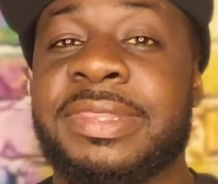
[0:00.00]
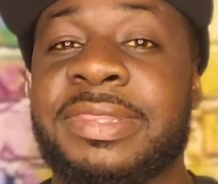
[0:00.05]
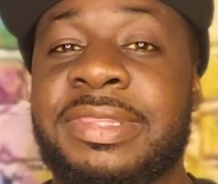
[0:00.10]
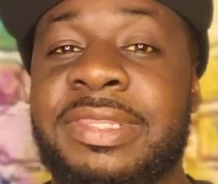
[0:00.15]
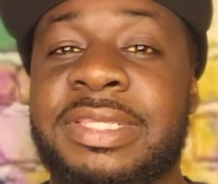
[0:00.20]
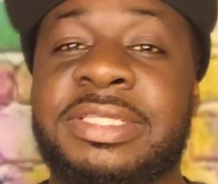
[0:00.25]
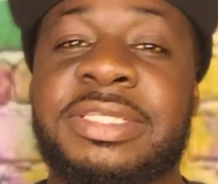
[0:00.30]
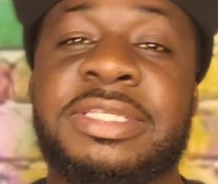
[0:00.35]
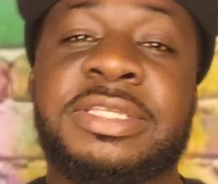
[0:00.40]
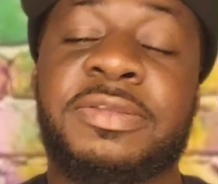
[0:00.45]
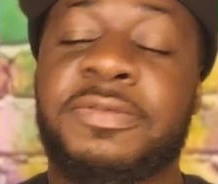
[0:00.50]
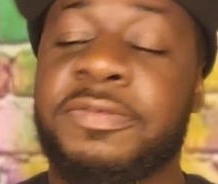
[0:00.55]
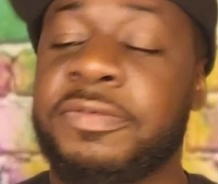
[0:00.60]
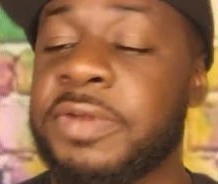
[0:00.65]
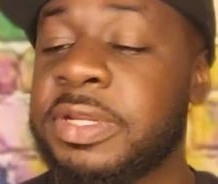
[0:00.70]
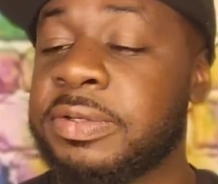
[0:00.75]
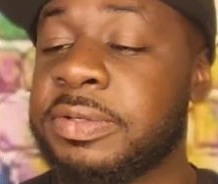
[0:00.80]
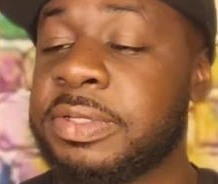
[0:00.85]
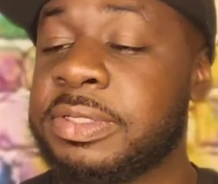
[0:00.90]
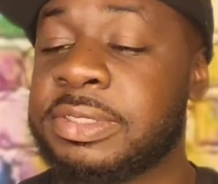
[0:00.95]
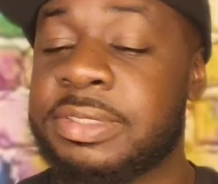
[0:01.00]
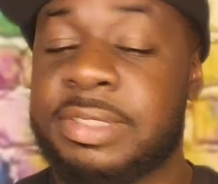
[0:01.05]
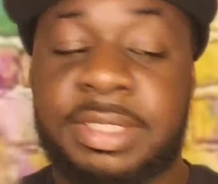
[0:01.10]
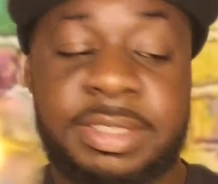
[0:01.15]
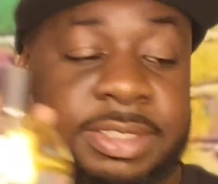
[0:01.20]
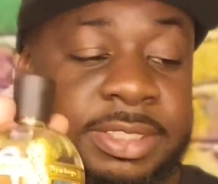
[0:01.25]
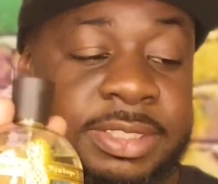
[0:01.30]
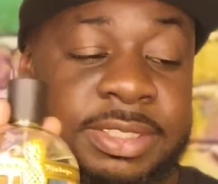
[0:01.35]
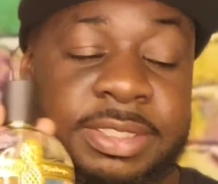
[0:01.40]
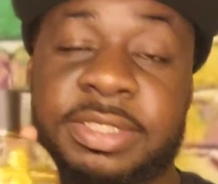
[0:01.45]
this is the fragrance,
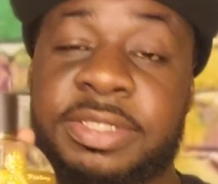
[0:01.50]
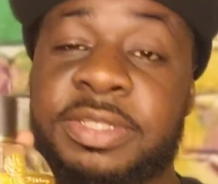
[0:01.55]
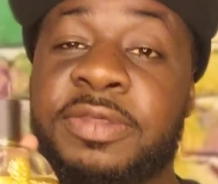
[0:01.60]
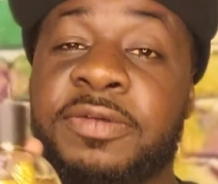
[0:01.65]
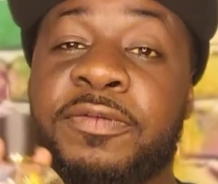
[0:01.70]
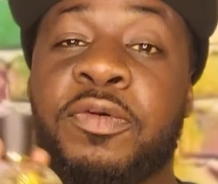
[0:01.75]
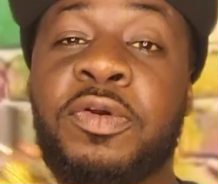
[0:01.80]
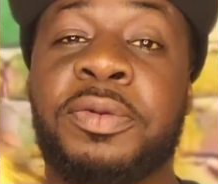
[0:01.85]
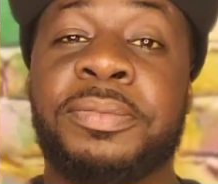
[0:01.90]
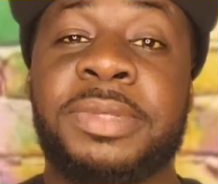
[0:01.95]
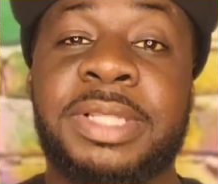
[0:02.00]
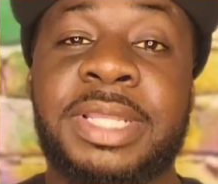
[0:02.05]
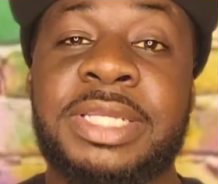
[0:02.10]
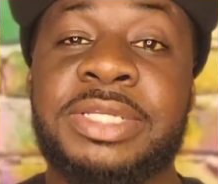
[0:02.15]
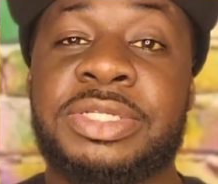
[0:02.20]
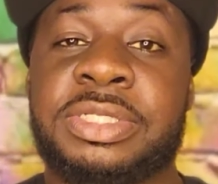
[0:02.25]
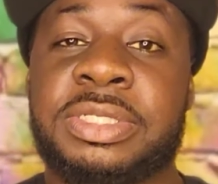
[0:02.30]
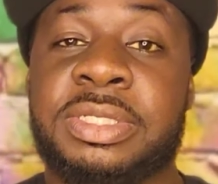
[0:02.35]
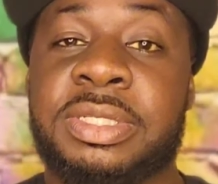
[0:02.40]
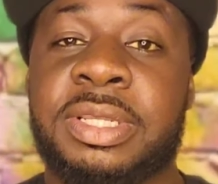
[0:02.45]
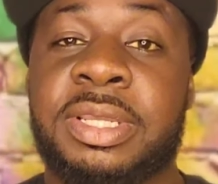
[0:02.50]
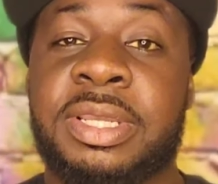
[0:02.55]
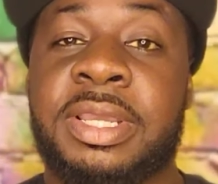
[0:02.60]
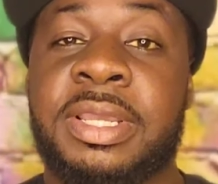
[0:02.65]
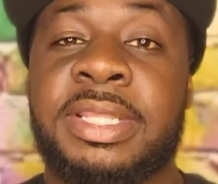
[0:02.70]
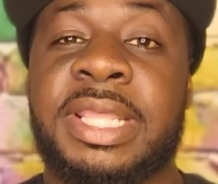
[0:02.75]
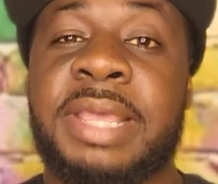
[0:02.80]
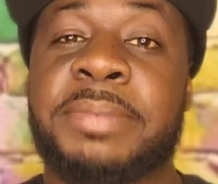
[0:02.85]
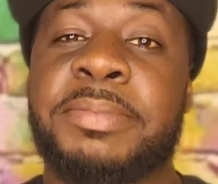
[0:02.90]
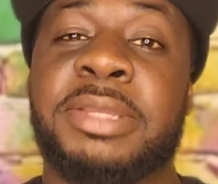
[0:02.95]
this is the formulation
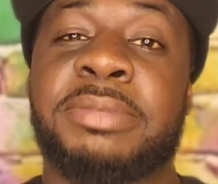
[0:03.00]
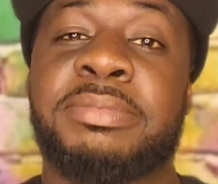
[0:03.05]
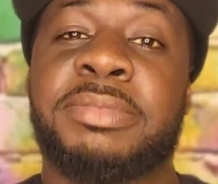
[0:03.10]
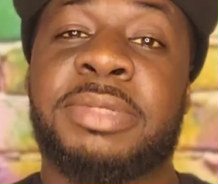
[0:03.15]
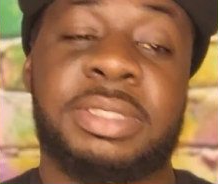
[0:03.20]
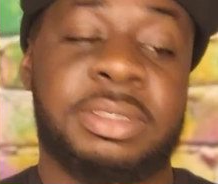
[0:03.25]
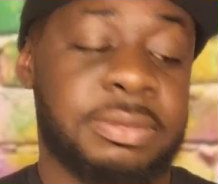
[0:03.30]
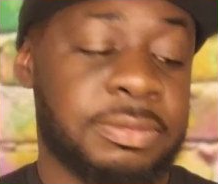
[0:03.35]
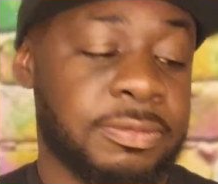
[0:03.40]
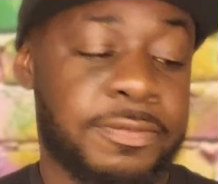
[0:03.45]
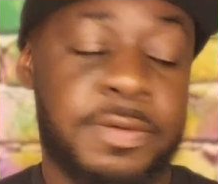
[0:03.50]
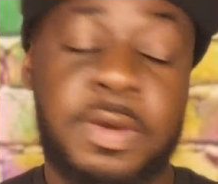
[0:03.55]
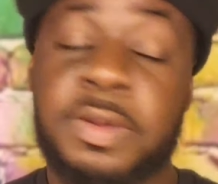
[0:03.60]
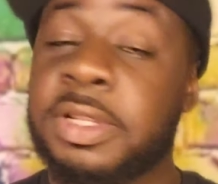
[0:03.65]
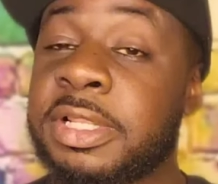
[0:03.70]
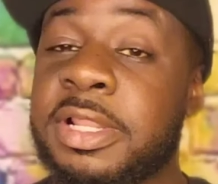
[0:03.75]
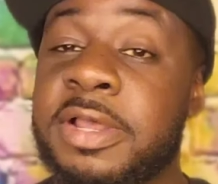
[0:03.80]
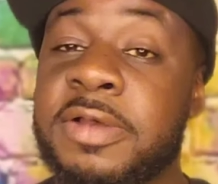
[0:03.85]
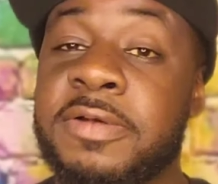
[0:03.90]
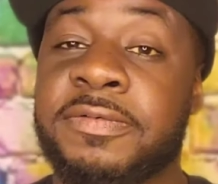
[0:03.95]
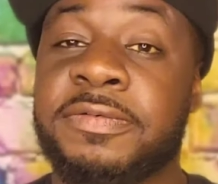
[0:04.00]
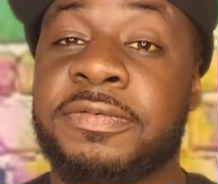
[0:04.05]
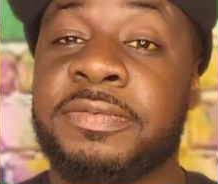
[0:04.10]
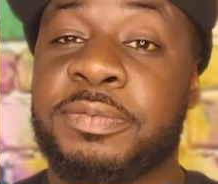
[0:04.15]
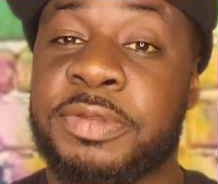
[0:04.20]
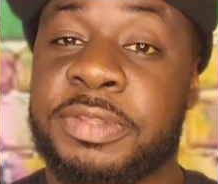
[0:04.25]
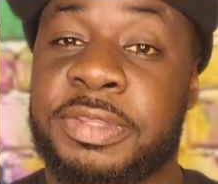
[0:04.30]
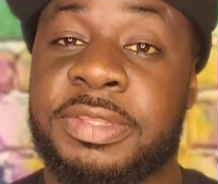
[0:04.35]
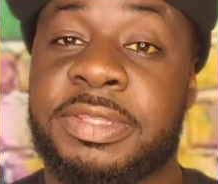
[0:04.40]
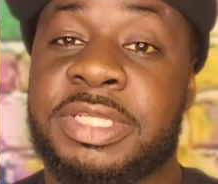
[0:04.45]
that made me fall in love
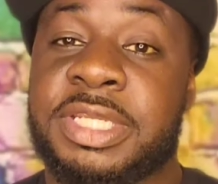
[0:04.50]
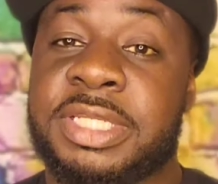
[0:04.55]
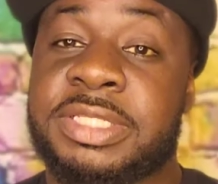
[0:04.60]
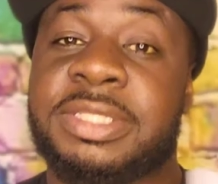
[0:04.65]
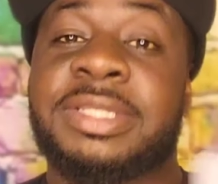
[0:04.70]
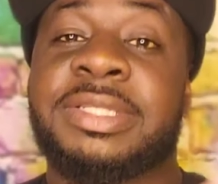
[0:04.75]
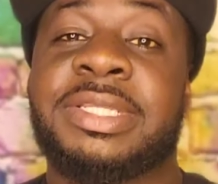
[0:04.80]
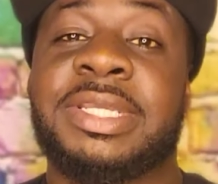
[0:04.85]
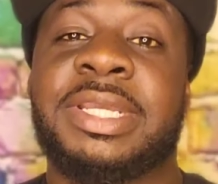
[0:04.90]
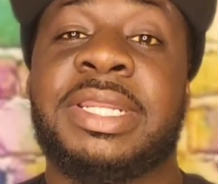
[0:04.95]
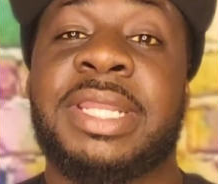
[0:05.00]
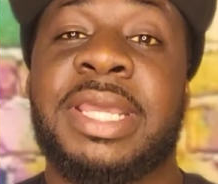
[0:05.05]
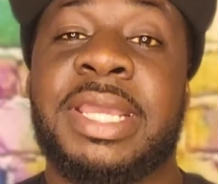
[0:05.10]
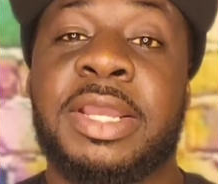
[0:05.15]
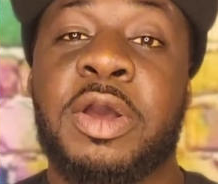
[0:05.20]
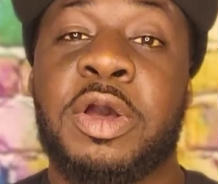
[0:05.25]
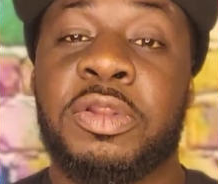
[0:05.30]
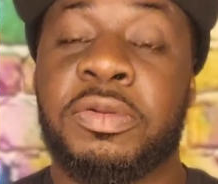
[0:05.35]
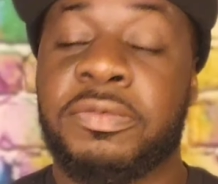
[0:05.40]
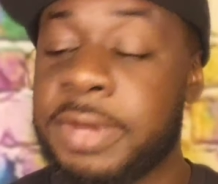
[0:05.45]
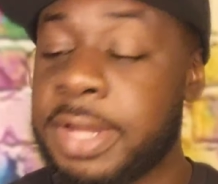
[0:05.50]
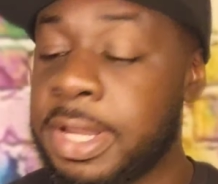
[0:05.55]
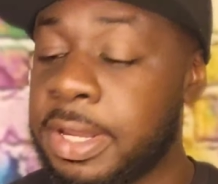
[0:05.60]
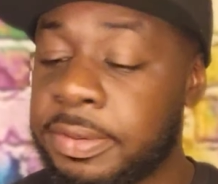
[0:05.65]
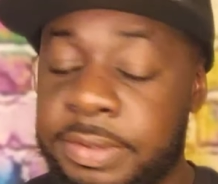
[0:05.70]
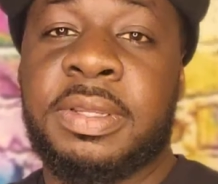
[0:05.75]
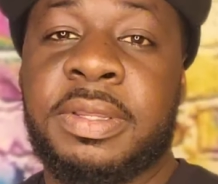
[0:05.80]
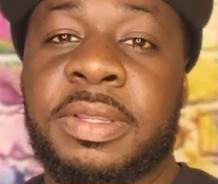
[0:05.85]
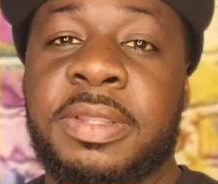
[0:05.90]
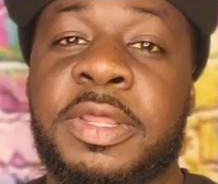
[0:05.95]
with just the DNA all around.